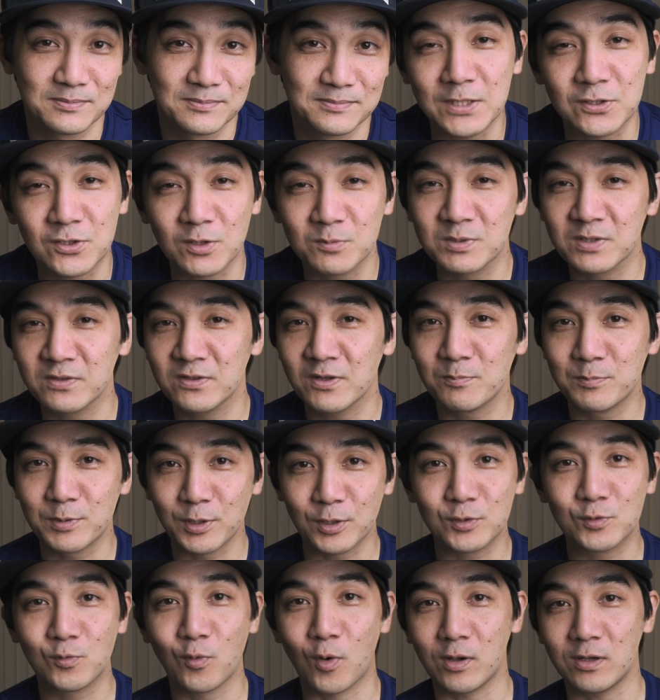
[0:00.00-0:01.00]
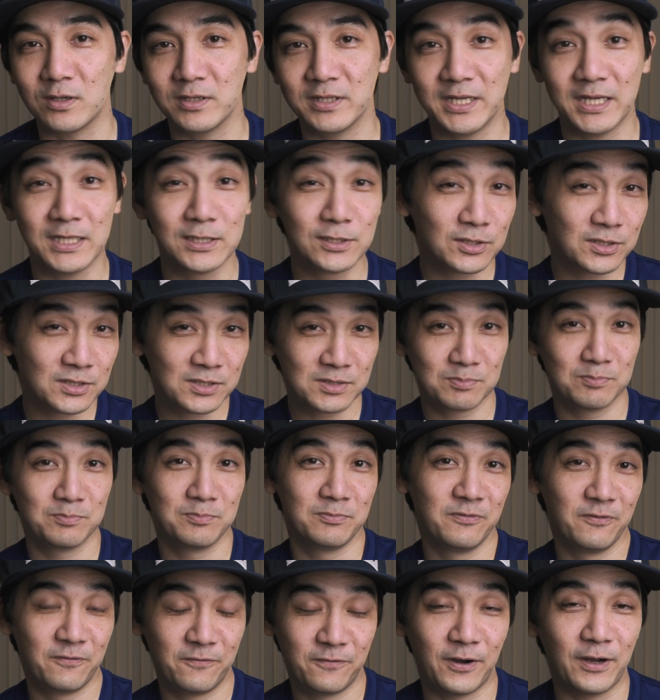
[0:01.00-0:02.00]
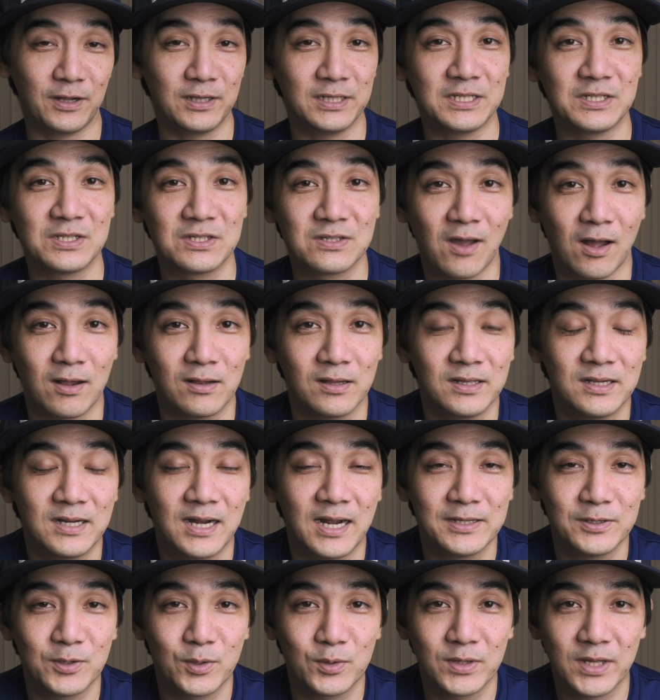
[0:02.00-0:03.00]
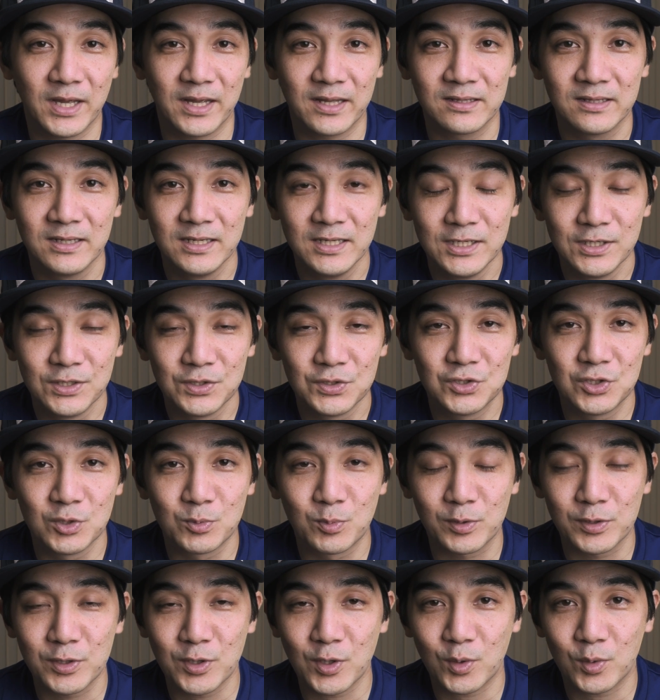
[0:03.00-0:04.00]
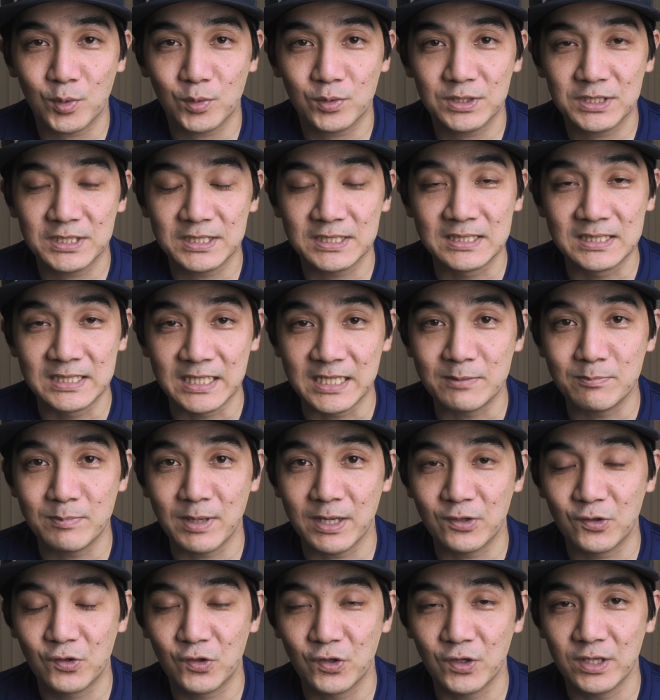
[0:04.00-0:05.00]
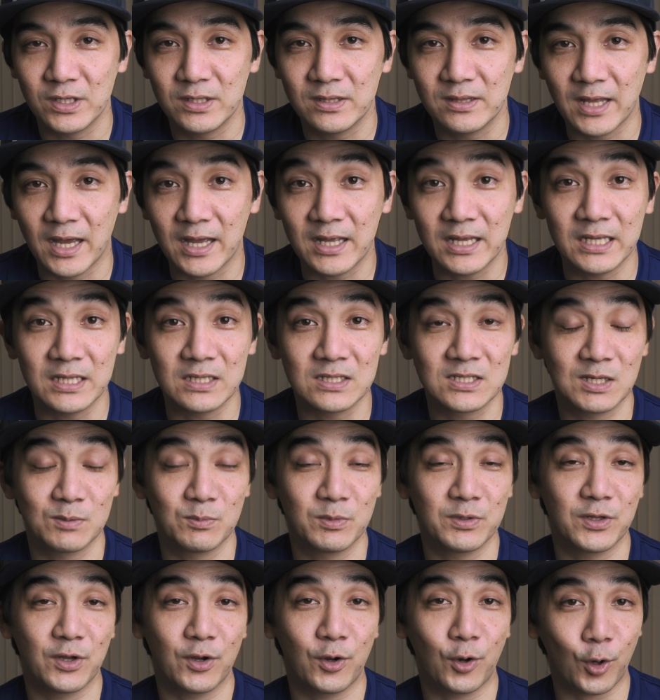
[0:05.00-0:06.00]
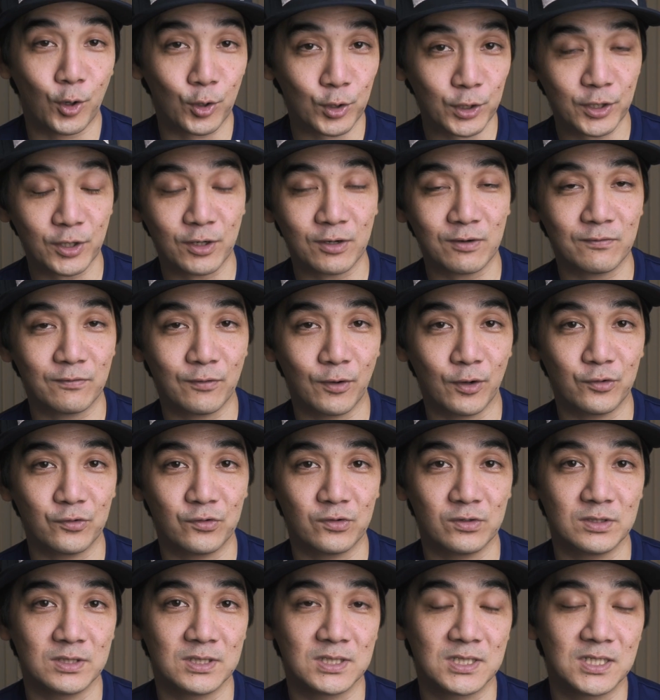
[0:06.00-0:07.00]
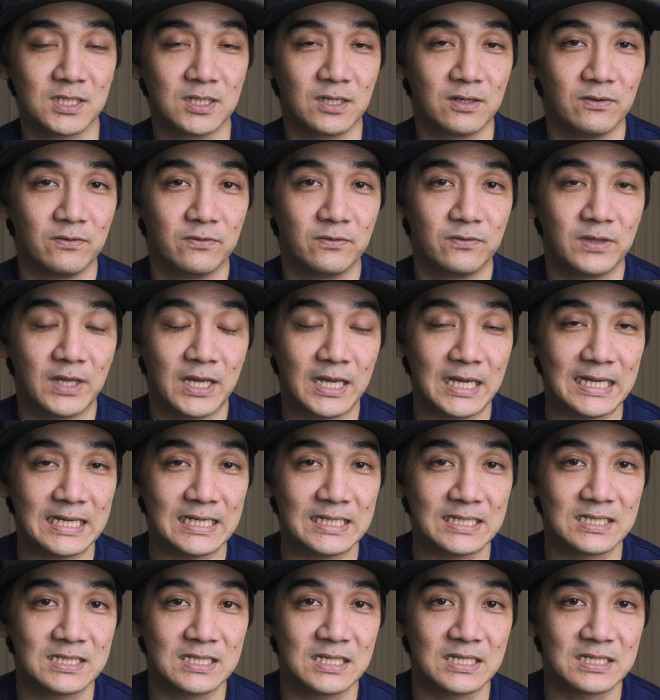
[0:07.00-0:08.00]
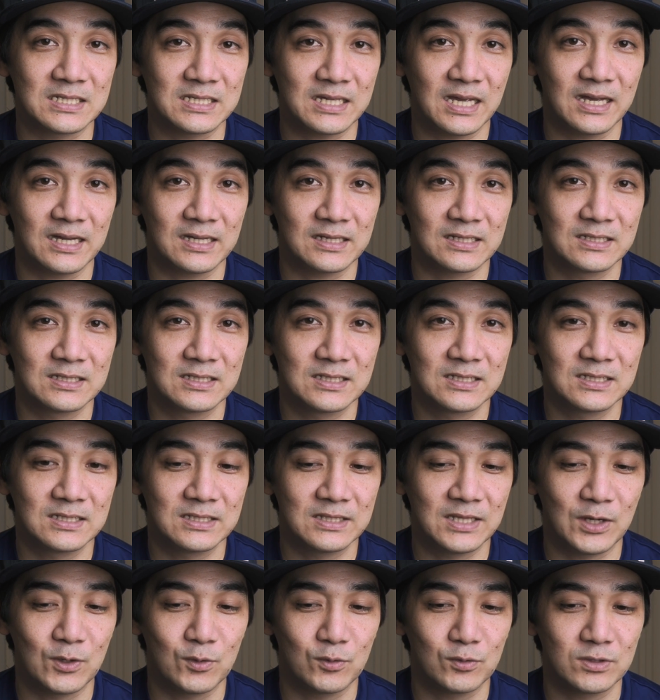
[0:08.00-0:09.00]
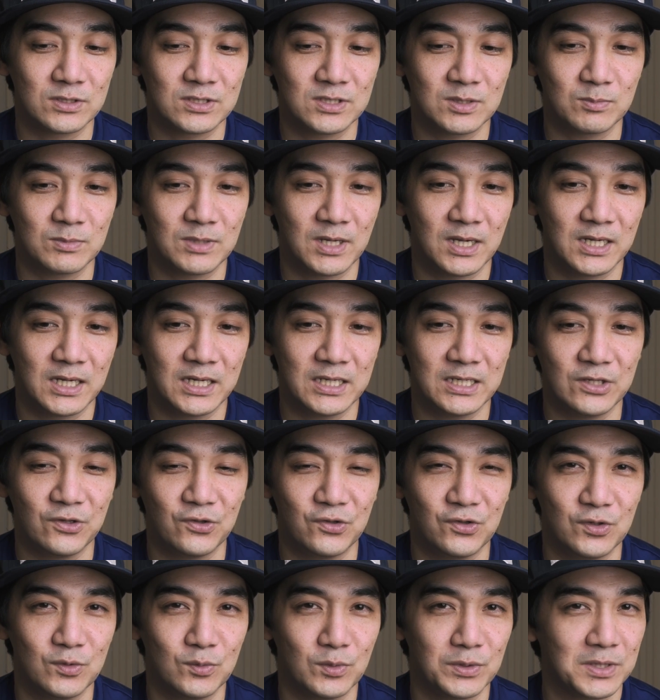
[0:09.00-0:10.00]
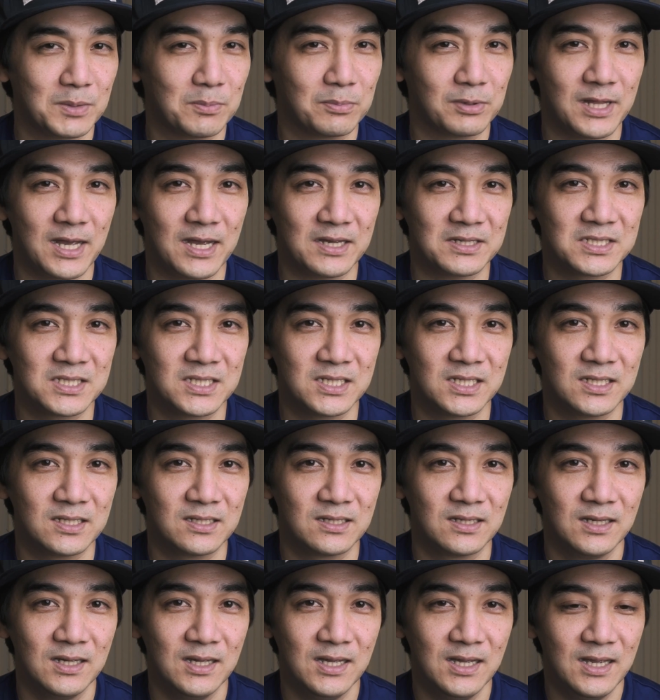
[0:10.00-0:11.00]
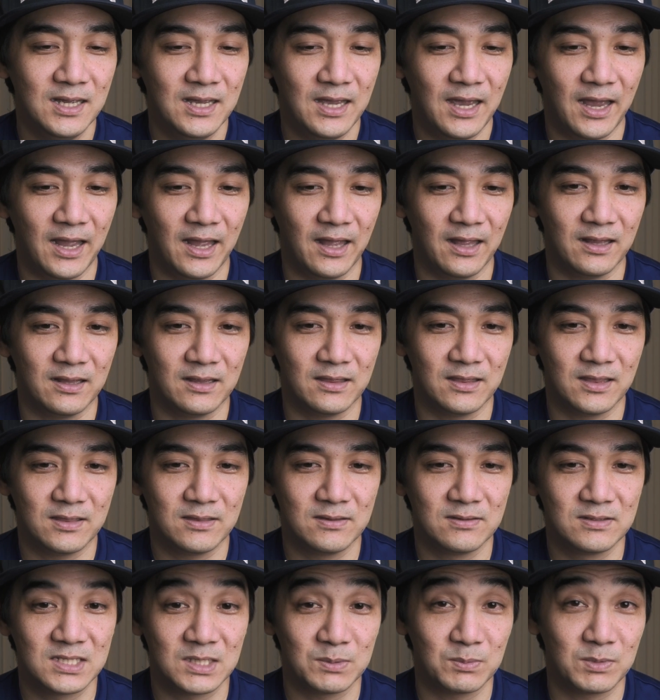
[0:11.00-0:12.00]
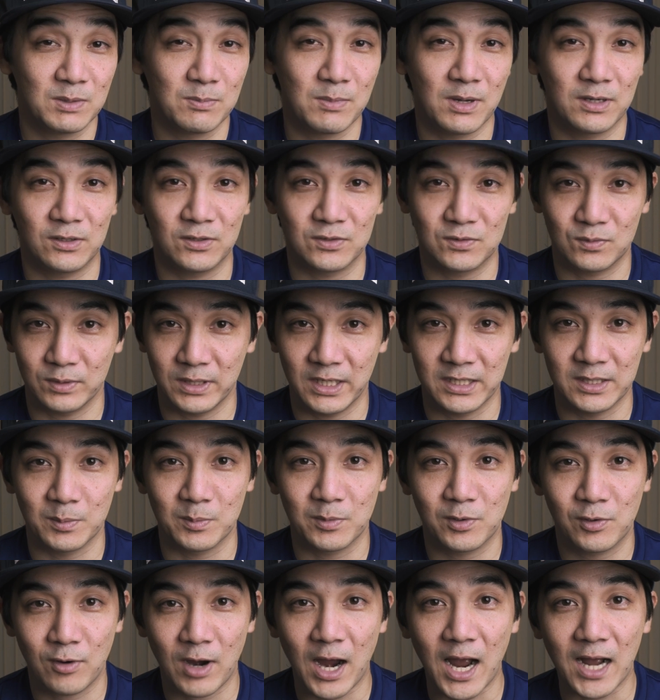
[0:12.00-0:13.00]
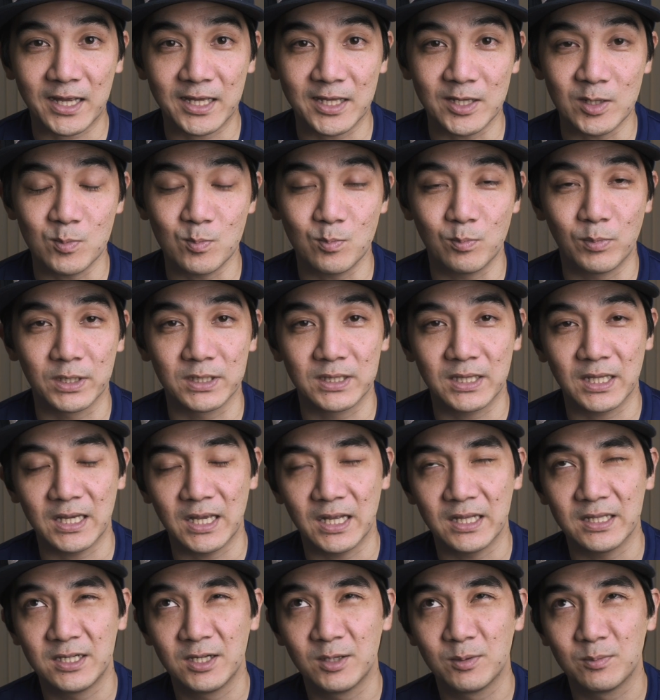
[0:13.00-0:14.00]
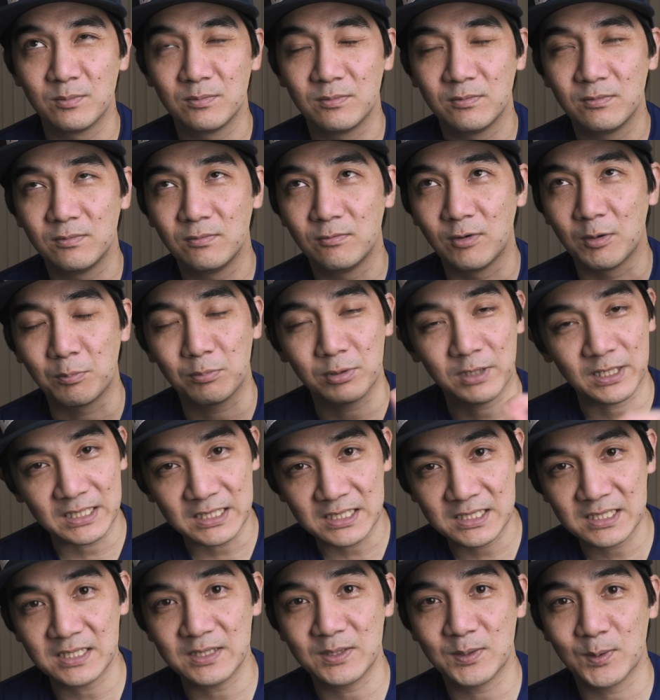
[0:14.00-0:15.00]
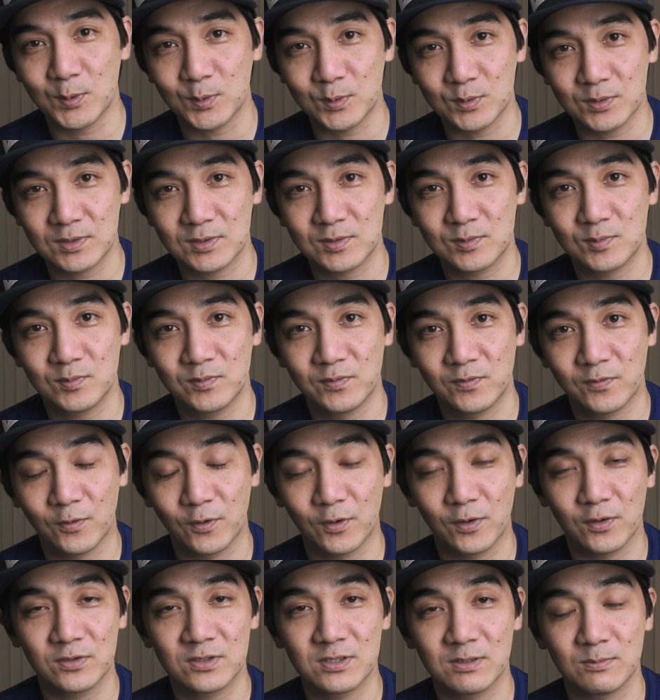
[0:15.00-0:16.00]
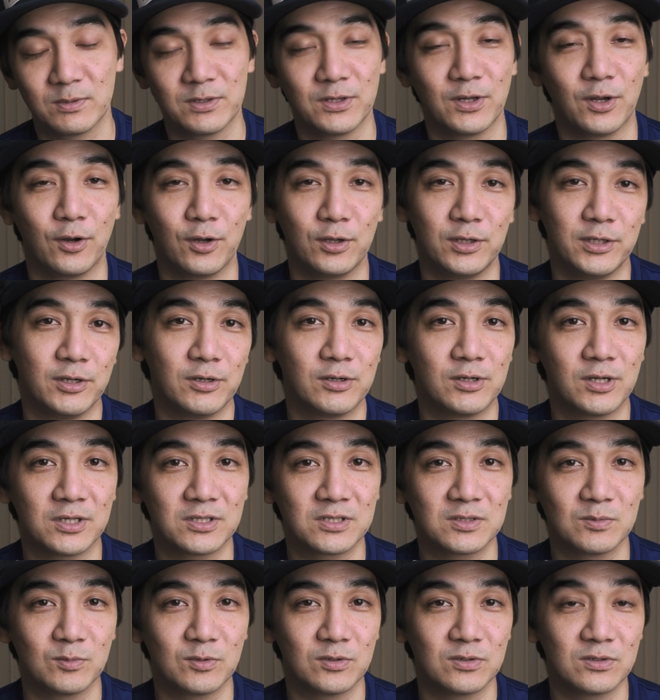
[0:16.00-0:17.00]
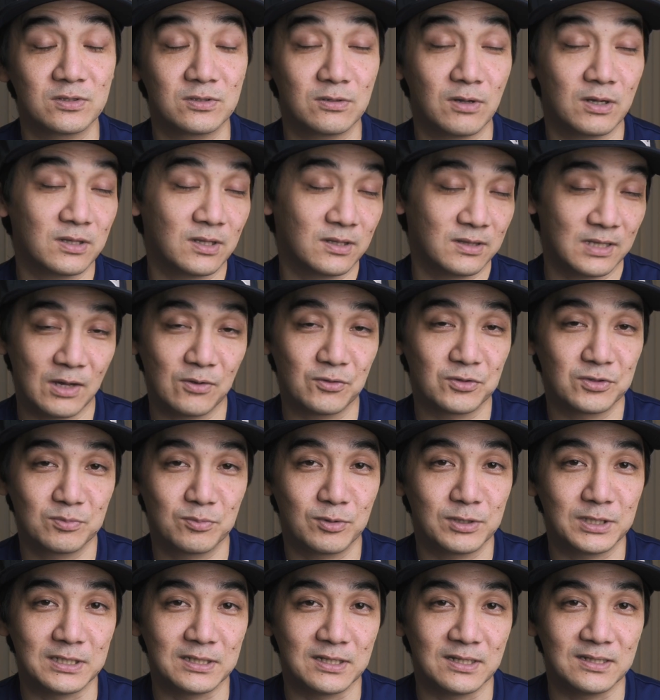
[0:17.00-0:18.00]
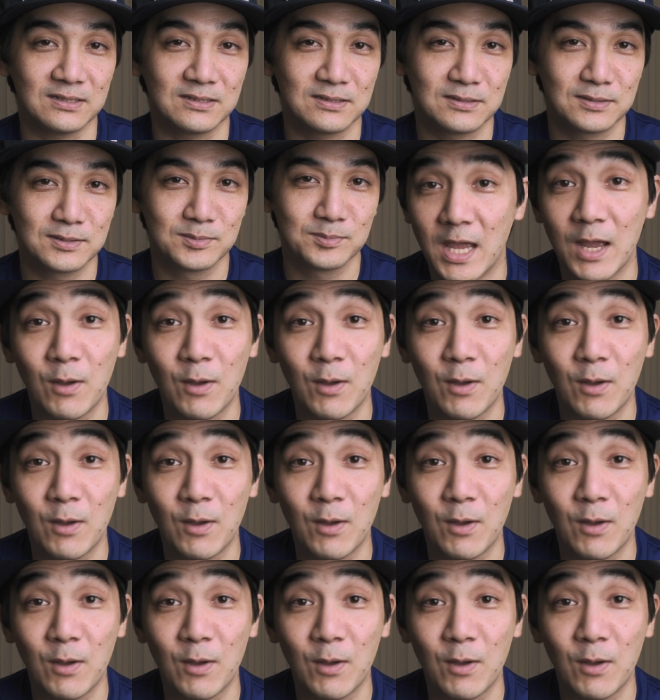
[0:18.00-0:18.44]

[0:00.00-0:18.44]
In terms of the build quality, it looks fairly solid. I know that Supernote did mention that in some of the earlier versions of the A6X, there was some kind of issue with the plastic and some of the models would end up cracking, but they ended up replacing those for some of the earlier customers. So I thought that was pretty nice.